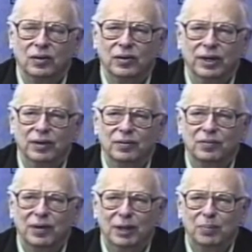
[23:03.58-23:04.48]
The
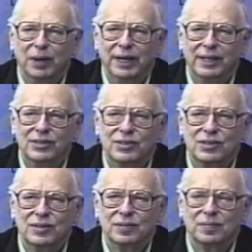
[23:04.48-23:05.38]

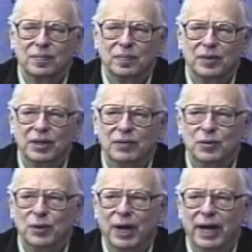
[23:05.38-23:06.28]
floodplains, to give
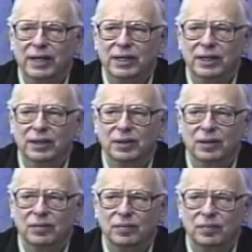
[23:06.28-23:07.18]
you an idea
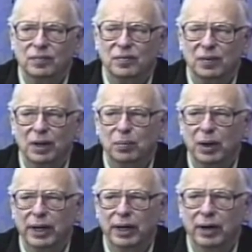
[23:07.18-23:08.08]
of
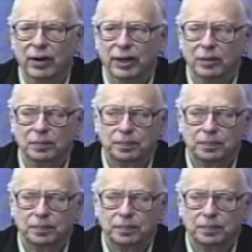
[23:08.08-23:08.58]
floodplain area,